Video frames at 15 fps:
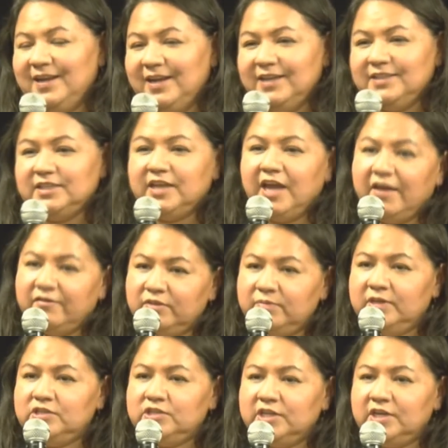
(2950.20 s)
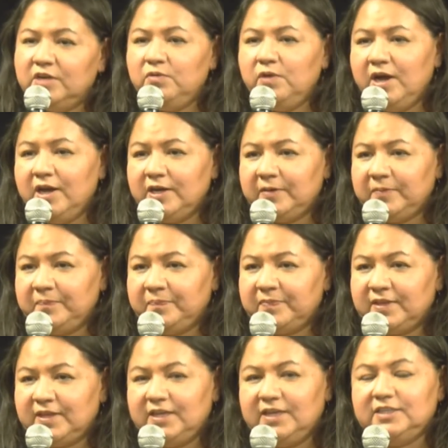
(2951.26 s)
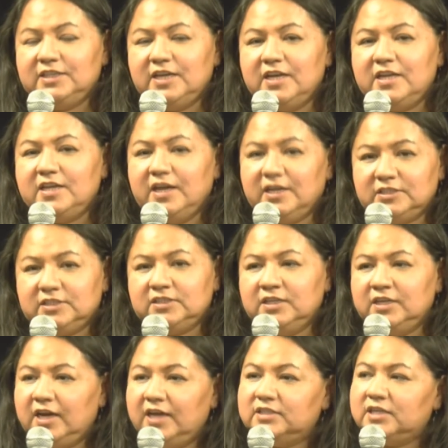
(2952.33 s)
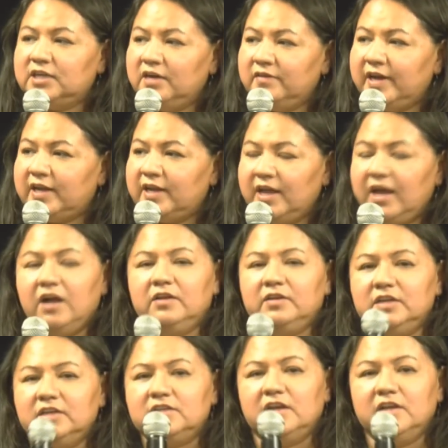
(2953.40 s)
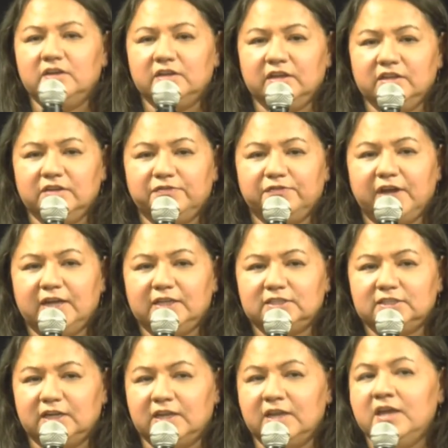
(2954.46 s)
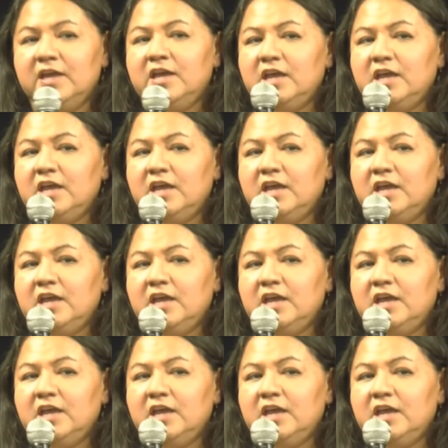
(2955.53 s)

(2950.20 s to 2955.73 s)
and I said, have you been drinking water? And he said, yes. I said, all right, I'm going to tell you another fact, son.